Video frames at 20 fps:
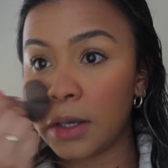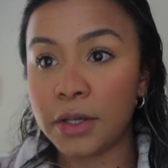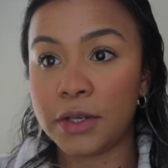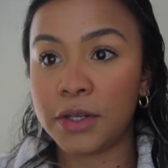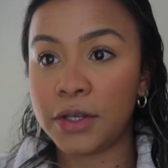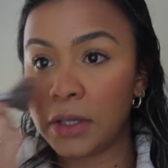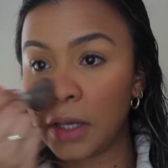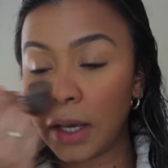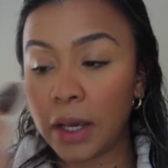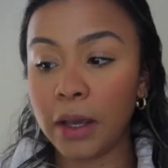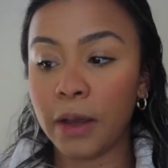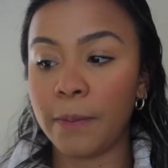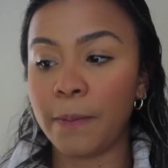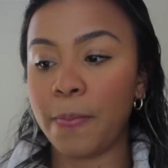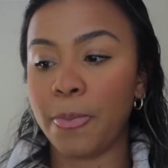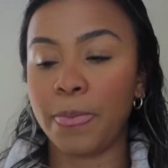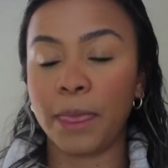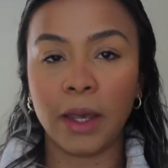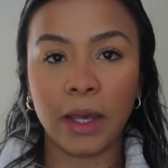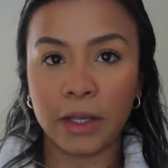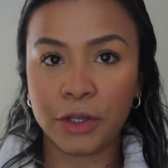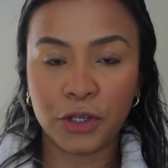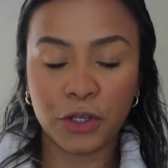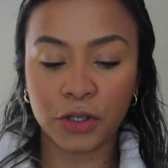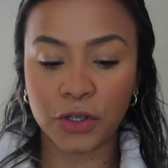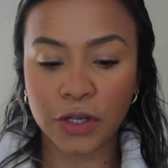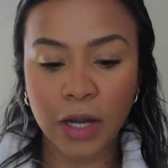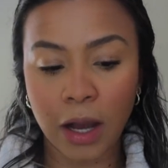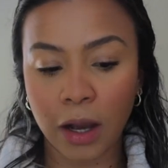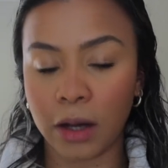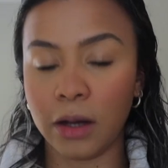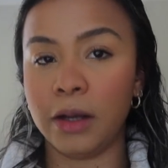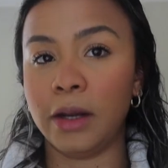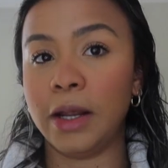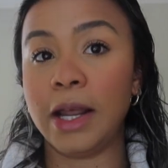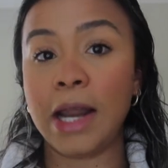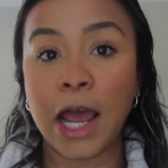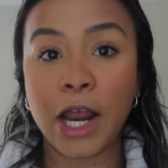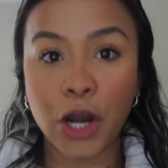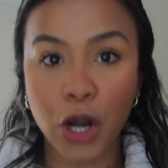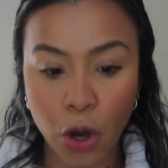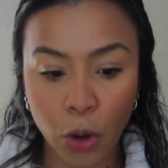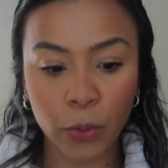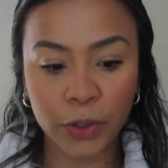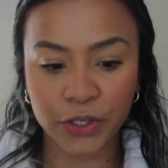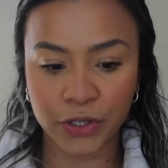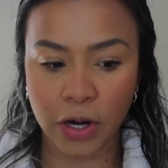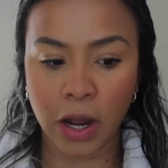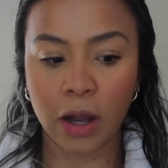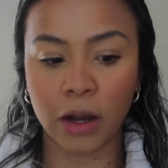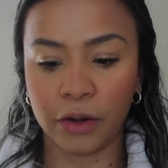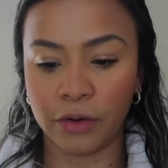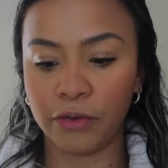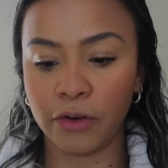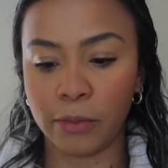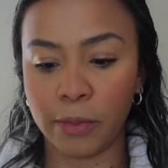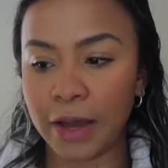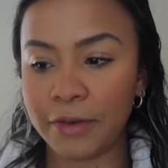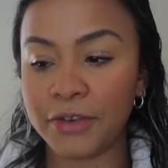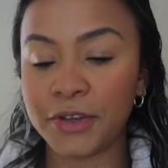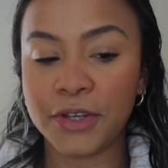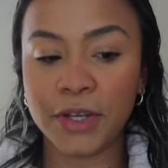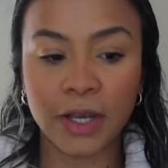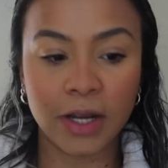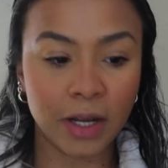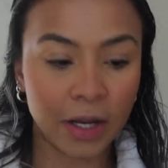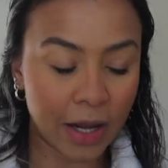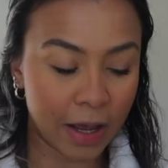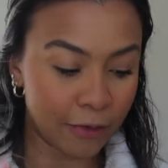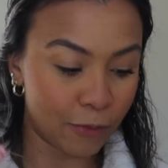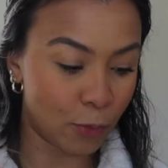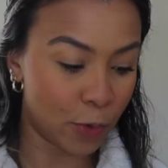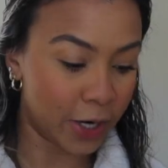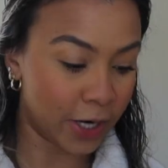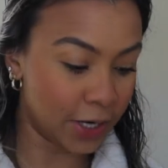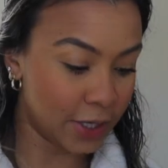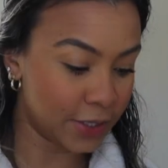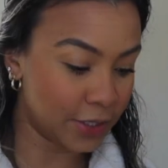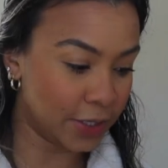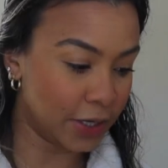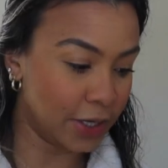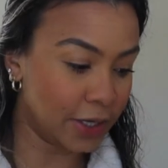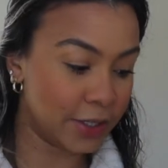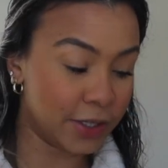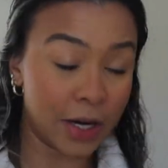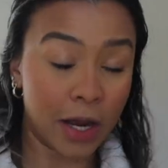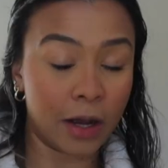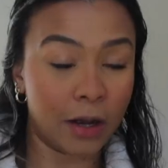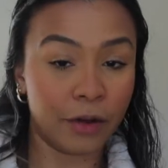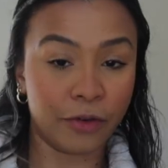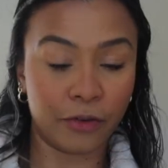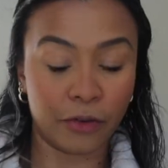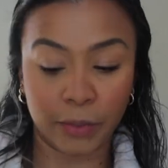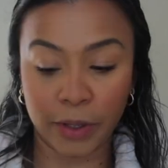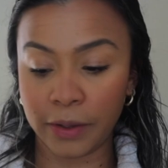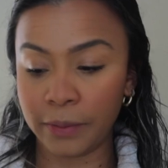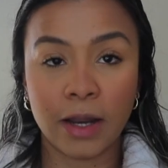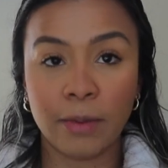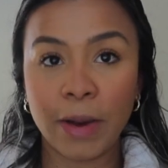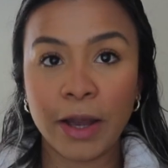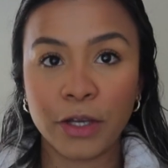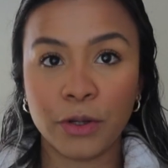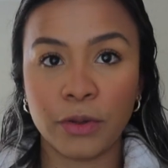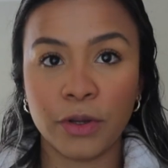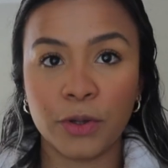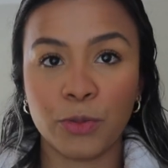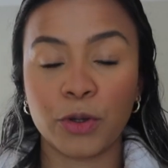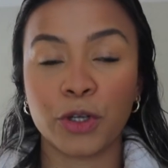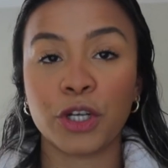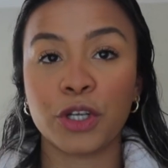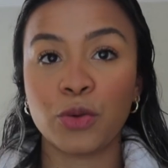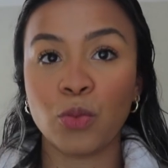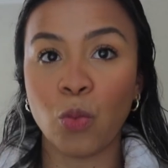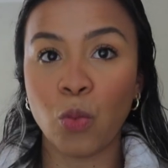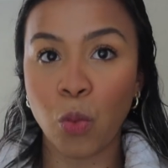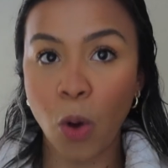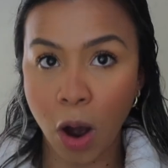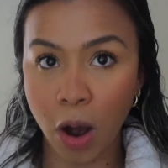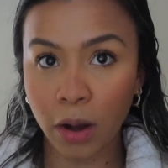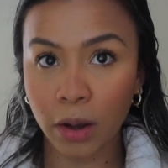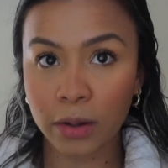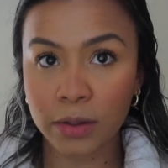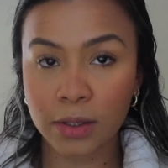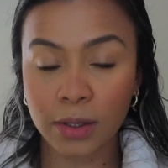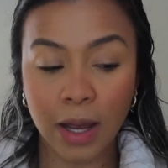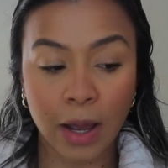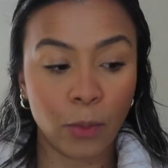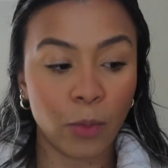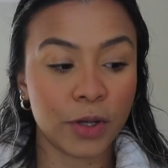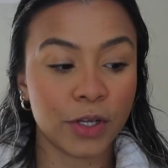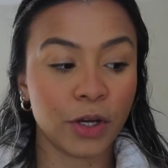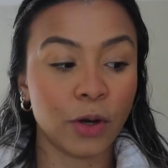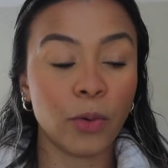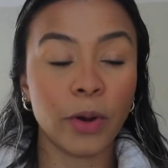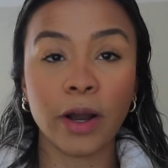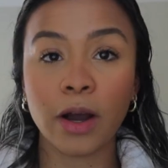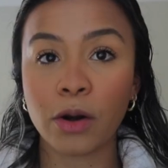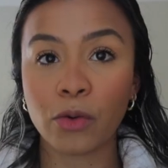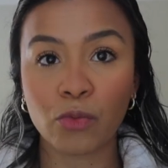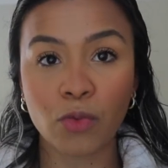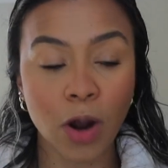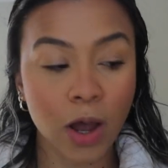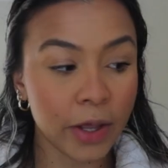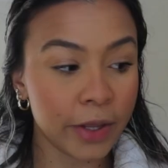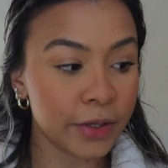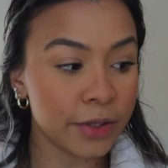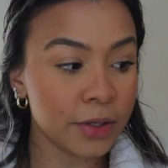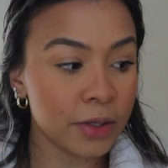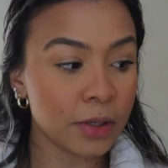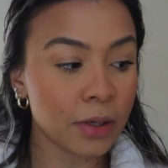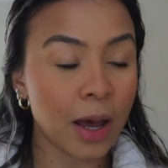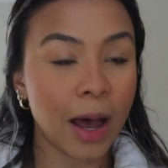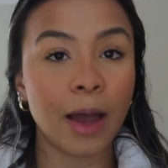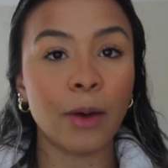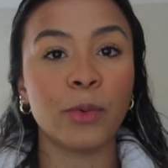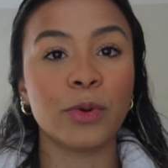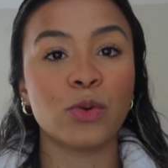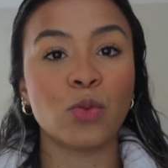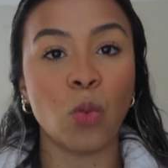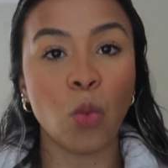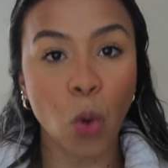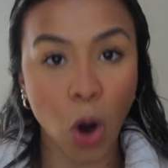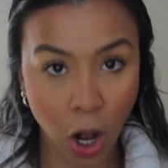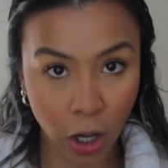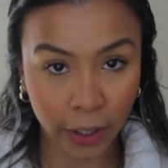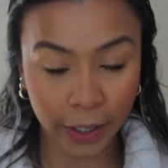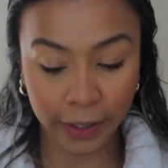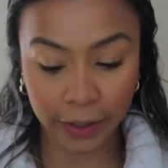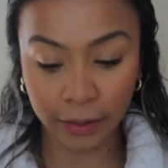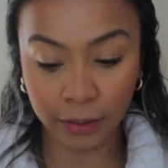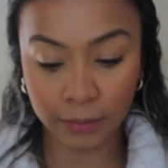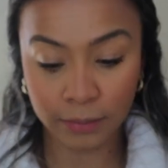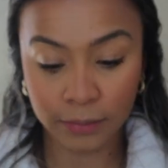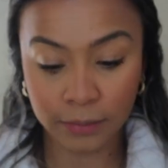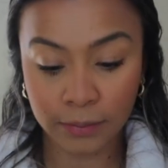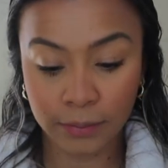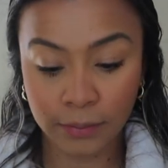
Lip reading: state. It's just not good, and I know it's not good for me. I've seen it, I've witnessed it. It's not good for me. And mind you, these were just walks. I wasn't going on runs. I was walking.